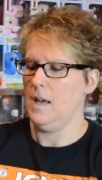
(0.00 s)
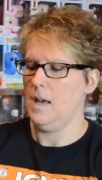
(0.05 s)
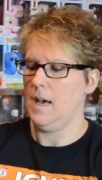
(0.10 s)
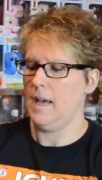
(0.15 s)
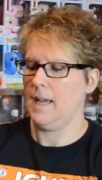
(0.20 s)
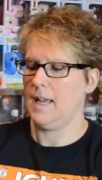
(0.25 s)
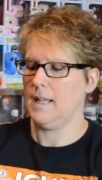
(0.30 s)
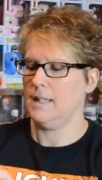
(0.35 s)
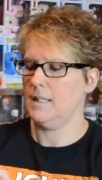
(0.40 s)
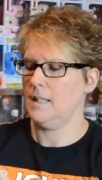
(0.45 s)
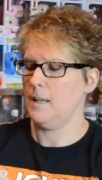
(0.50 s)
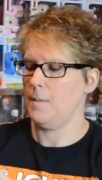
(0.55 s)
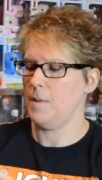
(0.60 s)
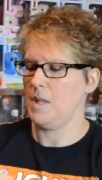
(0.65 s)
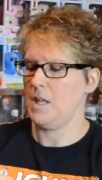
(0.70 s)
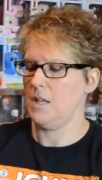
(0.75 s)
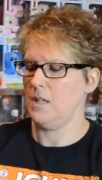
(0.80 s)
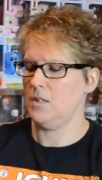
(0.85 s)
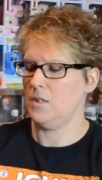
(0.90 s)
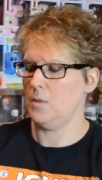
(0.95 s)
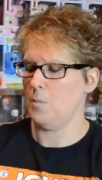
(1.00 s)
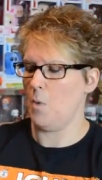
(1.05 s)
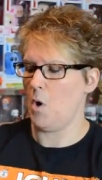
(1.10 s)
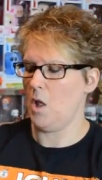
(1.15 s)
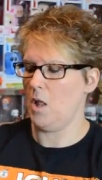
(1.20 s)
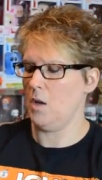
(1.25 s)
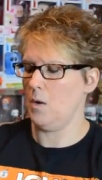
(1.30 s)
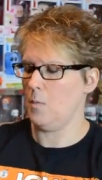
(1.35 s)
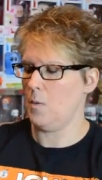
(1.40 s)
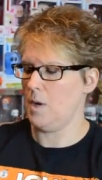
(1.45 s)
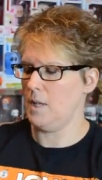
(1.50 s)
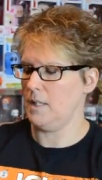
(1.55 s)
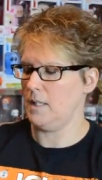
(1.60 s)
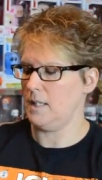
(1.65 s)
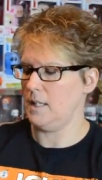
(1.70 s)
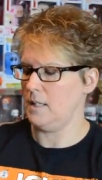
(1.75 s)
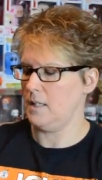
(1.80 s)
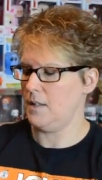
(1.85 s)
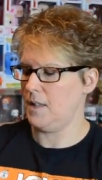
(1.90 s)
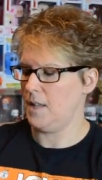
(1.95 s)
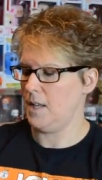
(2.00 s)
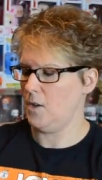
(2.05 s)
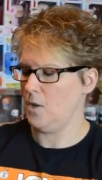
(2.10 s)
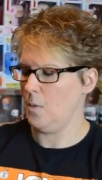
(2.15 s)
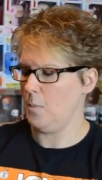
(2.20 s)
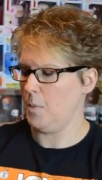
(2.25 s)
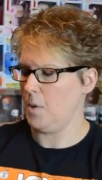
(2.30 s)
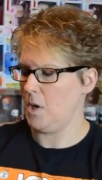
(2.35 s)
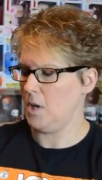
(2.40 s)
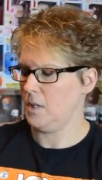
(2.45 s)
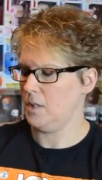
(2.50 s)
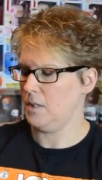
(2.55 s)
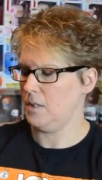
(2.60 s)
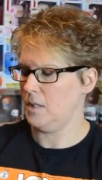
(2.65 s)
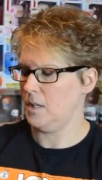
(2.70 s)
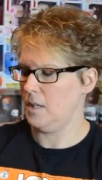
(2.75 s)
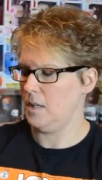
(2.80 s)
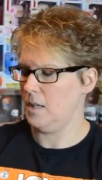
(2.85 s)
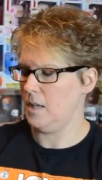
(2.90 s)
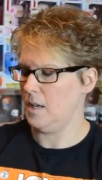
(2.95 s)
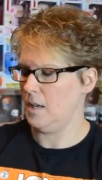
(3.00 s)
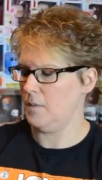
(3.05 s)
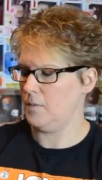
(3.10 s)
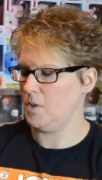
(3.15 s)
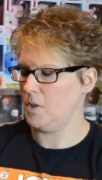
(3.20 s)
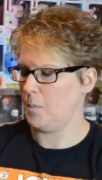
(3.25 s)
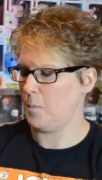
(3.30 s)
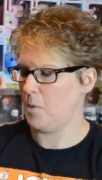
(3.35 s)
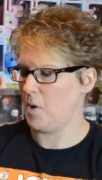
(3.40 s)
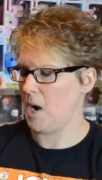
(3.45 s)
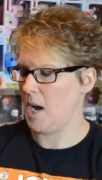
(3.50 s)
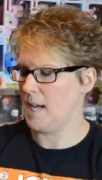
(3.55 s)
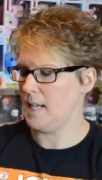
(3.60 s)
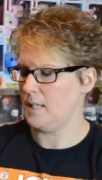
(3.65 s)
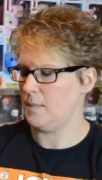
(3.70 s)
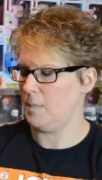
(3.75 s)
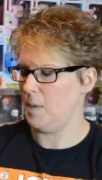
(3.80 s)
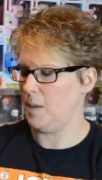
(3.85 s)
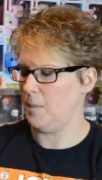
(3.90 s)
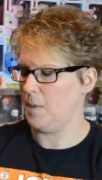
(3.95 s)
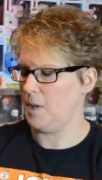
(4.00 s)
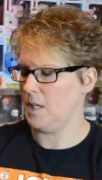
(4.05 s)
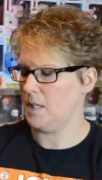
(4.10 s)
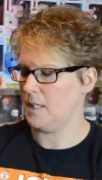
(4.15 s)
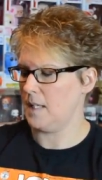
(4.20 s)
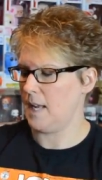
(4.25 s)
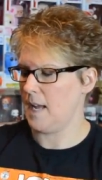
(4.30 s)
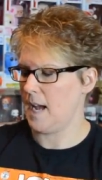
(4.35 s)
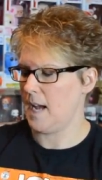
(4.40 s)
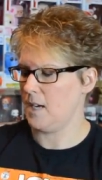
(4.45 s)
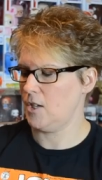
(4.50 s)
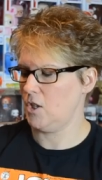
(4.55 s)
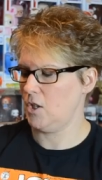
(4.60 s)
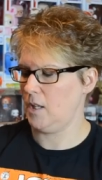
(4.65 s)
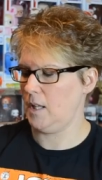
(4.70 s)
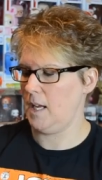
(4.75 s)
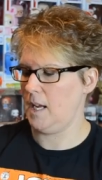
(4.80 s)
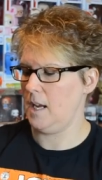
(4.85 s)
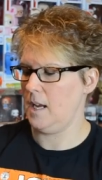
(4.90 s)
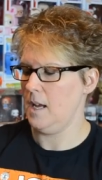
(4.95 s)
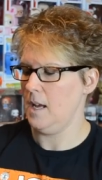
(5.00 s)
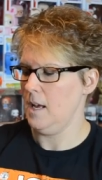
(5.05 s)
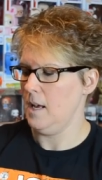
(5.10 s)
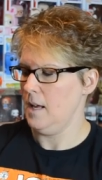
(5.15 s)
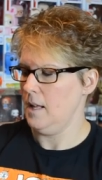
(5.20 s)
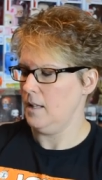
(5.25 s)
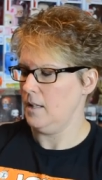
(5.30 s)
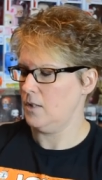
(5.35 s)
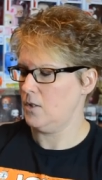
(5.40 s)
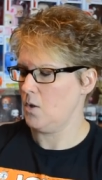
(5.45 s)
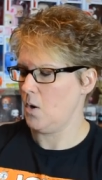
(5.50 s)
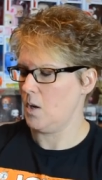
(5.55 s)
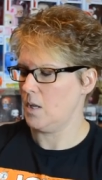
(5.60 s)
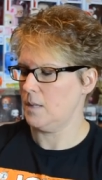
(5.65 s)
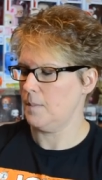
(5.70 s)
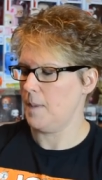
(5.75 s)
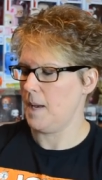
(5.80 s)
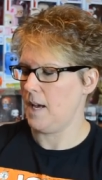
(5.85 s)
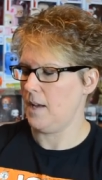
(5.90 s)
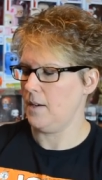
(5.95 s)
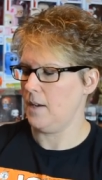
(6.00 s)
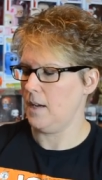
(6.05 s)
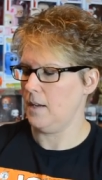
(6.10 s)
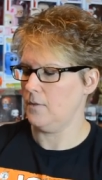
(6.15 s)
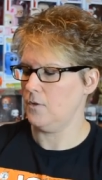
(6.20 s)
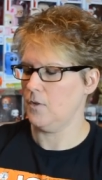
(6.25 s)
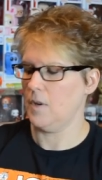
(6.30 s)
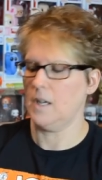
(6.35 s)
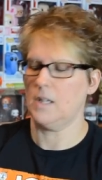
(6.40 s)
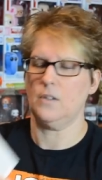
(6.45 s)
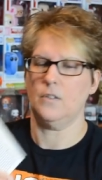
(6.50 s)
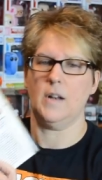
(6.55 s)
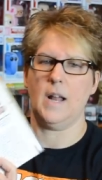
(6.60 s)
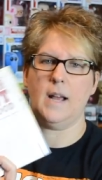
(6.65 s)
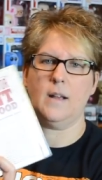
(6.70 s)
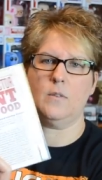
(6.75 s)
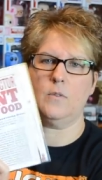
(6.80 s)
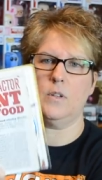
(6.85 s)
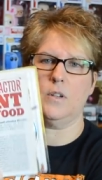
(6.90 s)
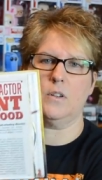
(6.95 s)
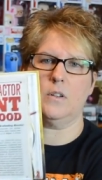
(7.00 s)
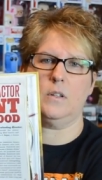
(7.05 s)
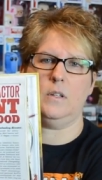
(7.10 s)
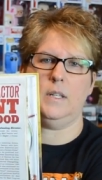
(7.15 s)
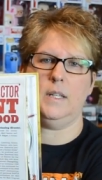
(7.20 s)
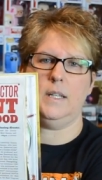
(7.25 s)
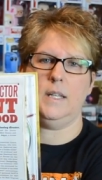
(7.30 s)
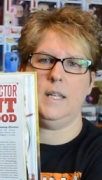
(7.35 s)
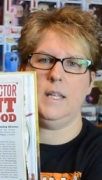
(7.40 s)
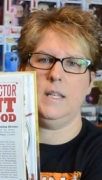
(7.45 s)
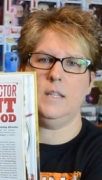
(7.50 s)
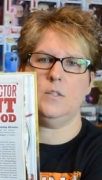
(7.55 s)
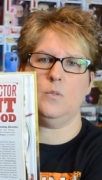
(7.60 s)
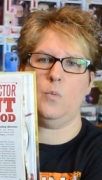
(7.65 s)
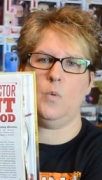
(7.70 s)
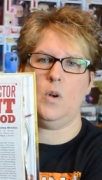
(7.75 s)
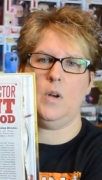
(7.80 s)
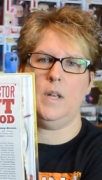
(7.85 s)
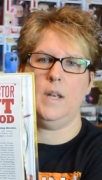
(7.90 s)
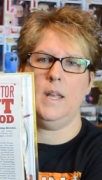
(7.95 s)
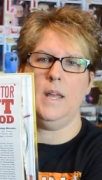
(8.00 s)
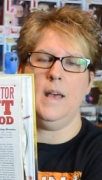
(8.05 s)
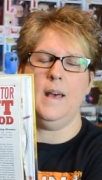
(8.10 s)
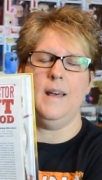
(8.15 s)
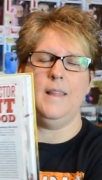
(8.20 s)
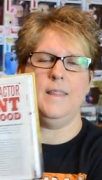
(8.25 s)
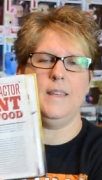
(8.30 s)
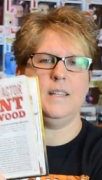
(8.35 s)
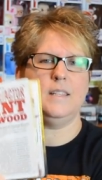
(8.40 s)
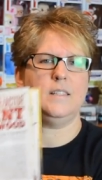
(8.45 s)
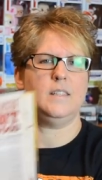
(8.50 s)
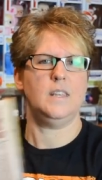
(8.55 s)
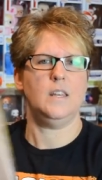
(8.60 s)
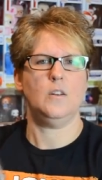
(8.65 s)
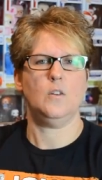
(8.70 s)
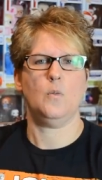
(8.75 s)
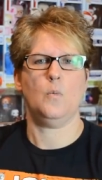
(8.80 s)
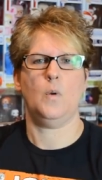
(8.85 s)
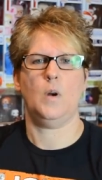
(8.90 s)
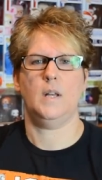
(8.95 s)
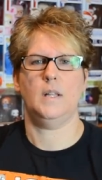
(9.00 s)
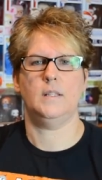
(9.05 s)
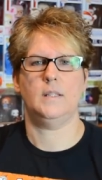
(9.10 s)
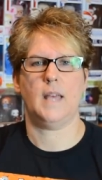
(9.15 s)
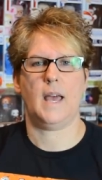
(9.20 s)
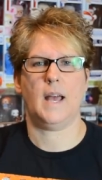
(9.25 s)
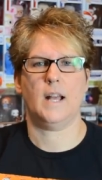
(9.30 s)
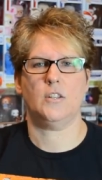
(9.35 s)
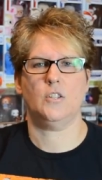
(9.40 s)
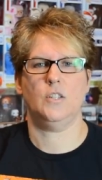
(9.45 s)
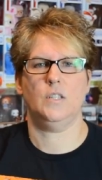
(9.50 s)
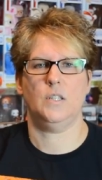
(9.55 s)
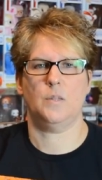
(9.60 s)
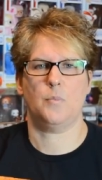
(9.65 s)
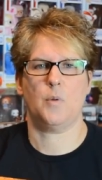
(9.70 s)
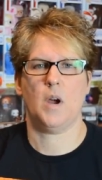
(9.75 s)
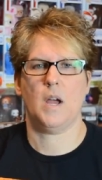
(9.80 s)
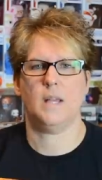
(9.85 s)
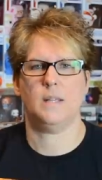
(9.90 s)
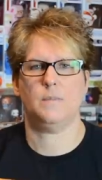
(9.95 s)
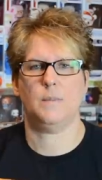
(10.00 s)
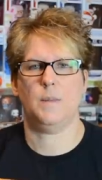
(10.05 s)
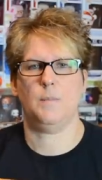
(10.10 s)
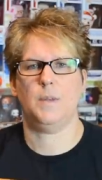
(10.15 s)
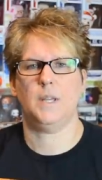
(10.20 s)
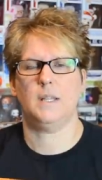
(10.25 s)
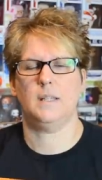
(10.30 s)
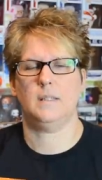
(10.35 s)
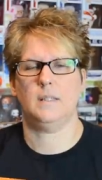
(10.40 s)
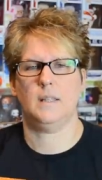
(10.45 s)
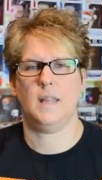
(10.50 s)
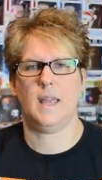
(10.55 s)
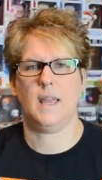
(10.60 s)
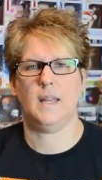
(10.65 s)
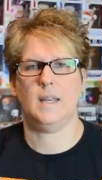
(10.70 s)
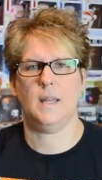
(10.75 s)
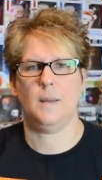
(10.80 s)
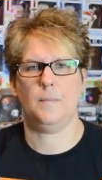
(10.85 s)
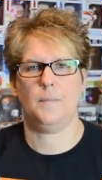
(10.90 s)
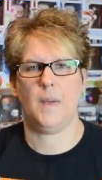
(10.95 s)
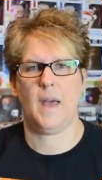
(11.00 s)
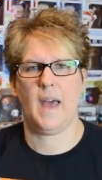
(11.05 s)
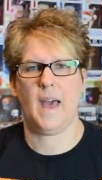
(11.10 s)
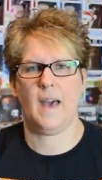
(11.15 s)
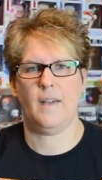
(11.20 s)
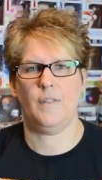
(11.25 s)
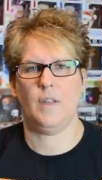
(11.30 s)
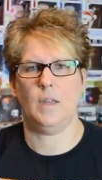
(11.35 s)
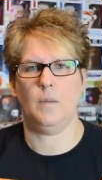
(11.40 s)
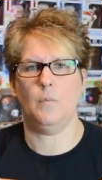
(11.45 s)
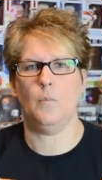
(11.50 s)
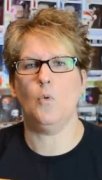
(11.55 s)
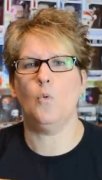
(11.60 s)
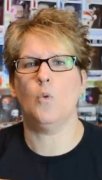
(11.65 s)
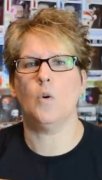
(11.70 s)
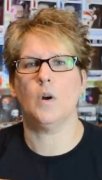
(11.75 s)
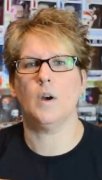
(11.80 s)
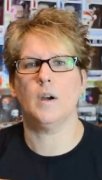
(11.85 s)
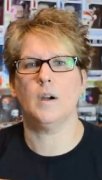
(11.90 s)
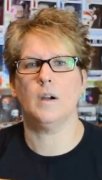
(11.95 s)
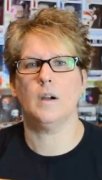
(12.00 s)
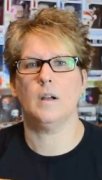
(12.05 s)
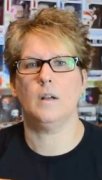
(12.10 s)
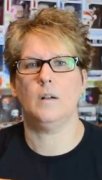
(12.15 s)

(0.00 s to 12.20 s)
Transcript: Again, some of these smaller ones, these thinner books, surprised me because they actually, this talks about director and actor Clint Eastwood. These thinner ones actually surprised me because they end up having more